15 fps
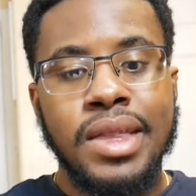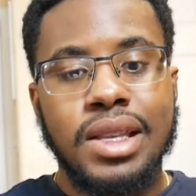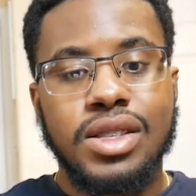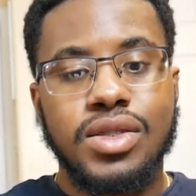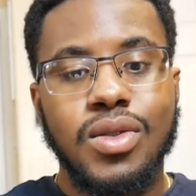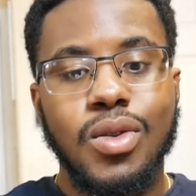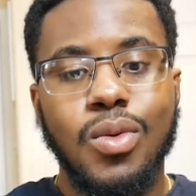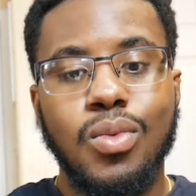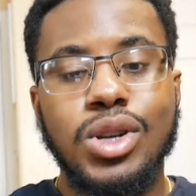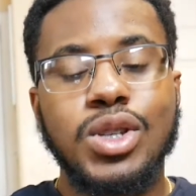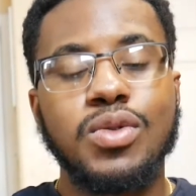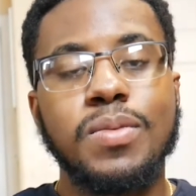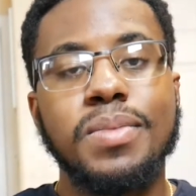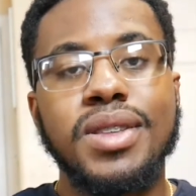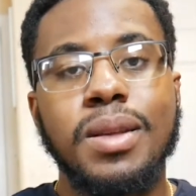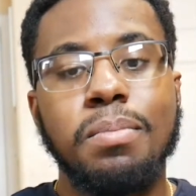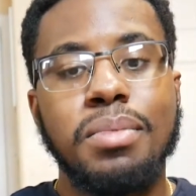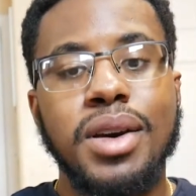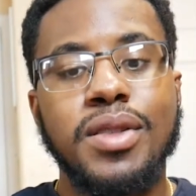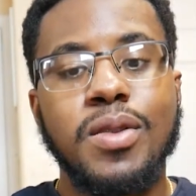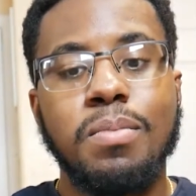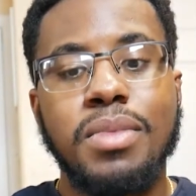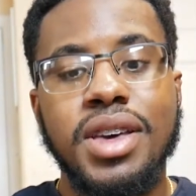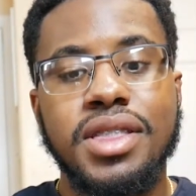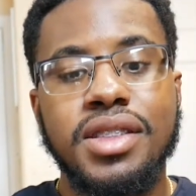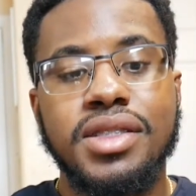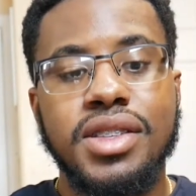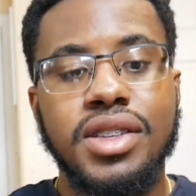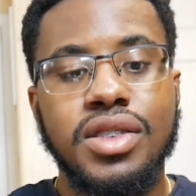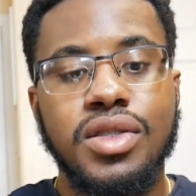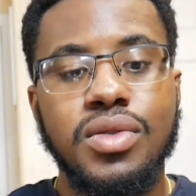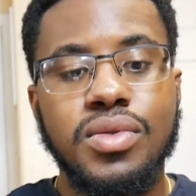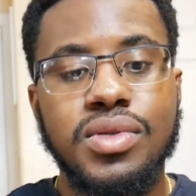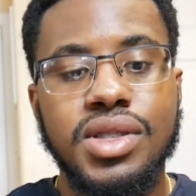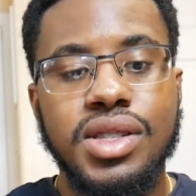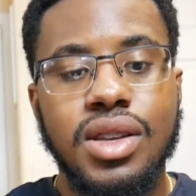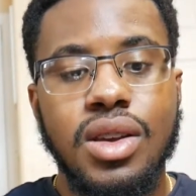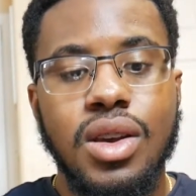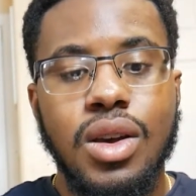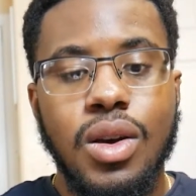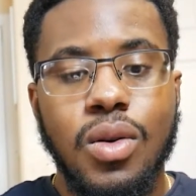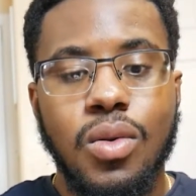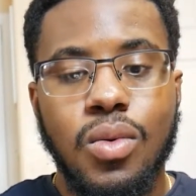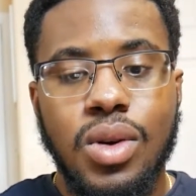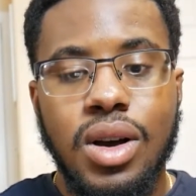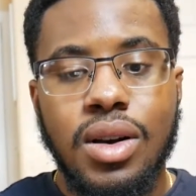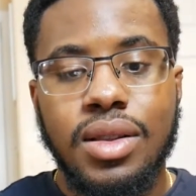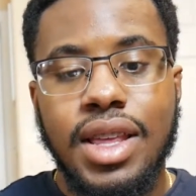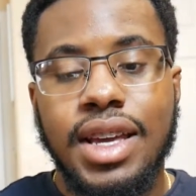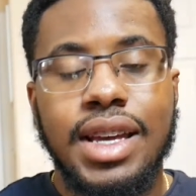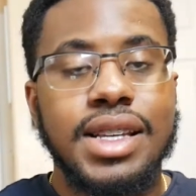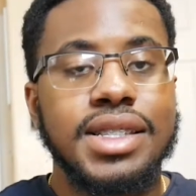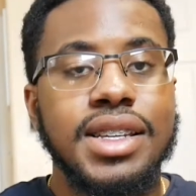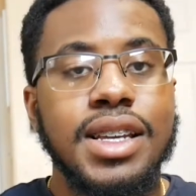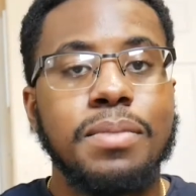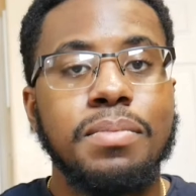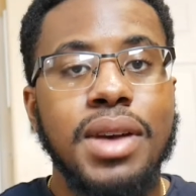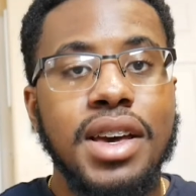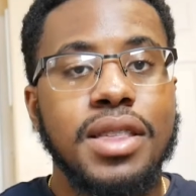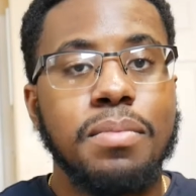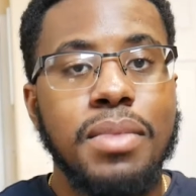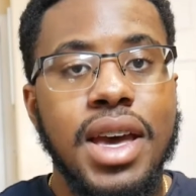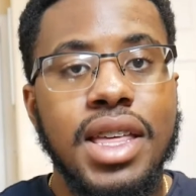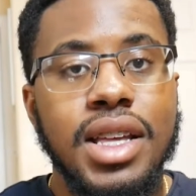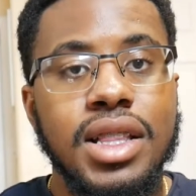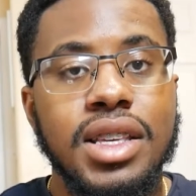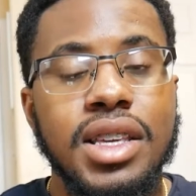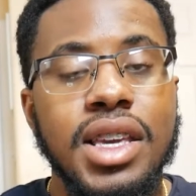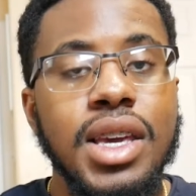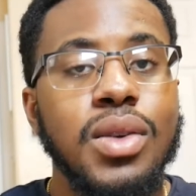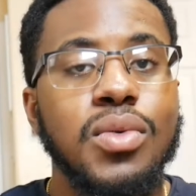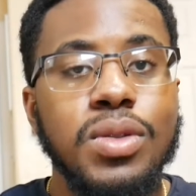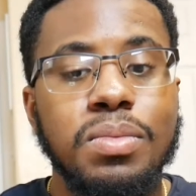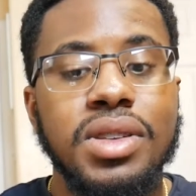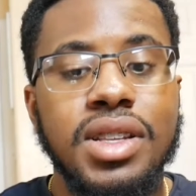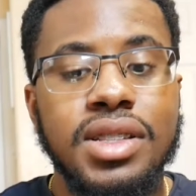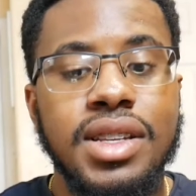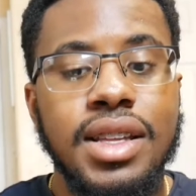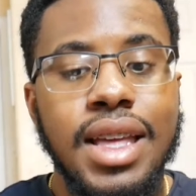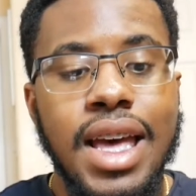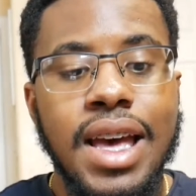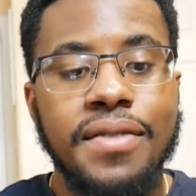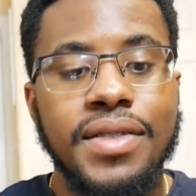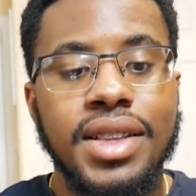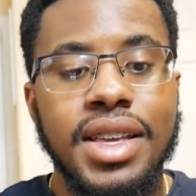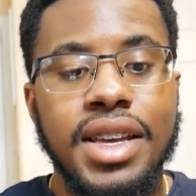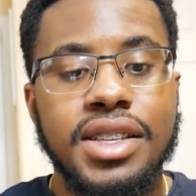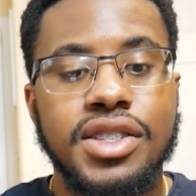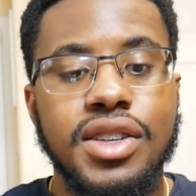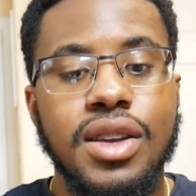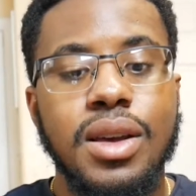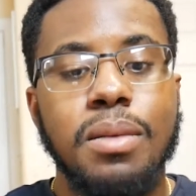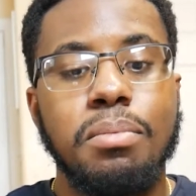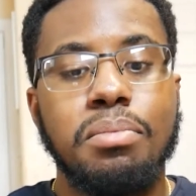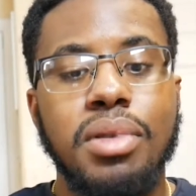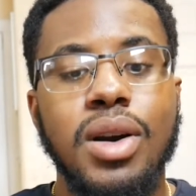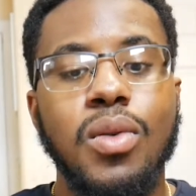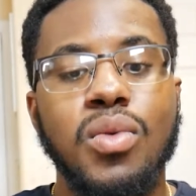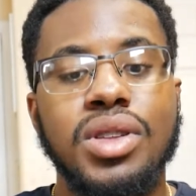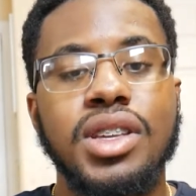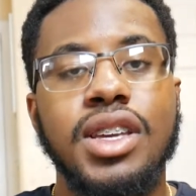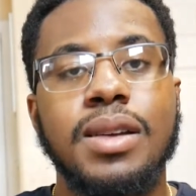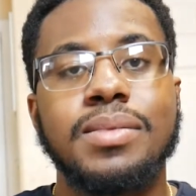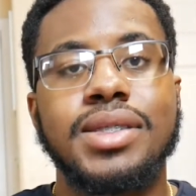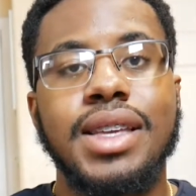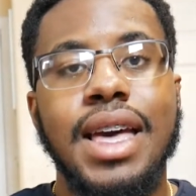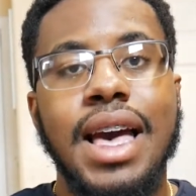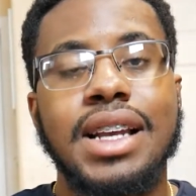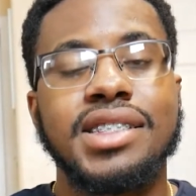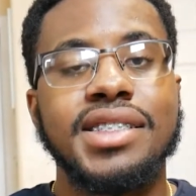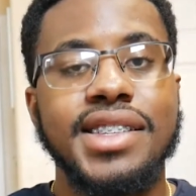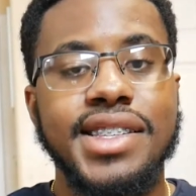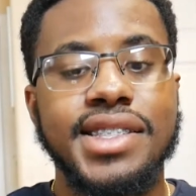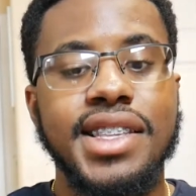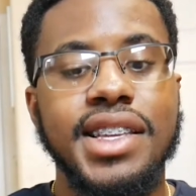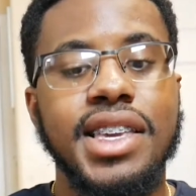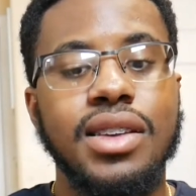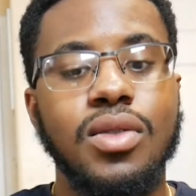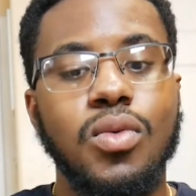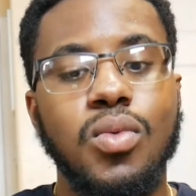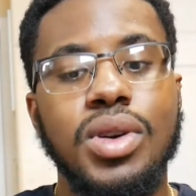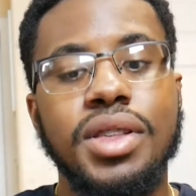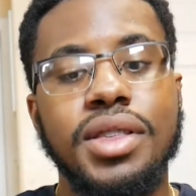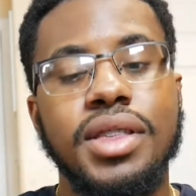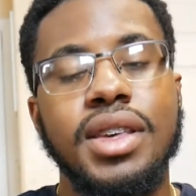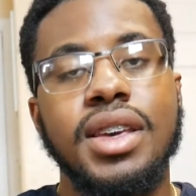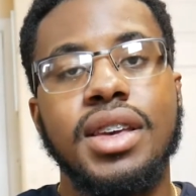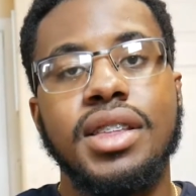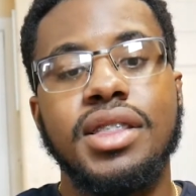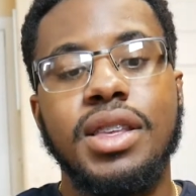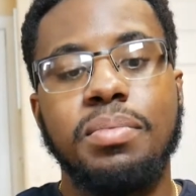So which would be the better method to use? Well, like I said, mathematically it would be the debt Avalanche, but when it comes to actually sticking with the